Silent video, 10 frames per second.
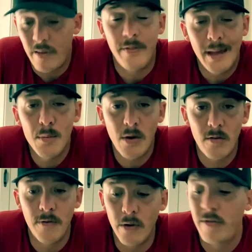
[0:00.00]
the most
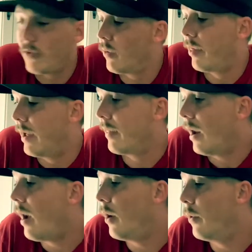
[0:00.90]
versatile thing that
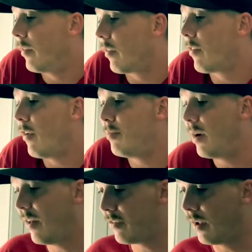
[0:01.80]
I own is a soft
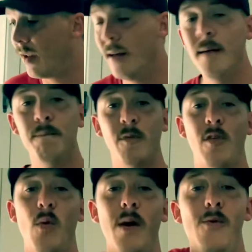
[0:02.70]
plastic. So
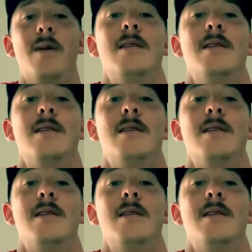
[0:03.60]
what I wanna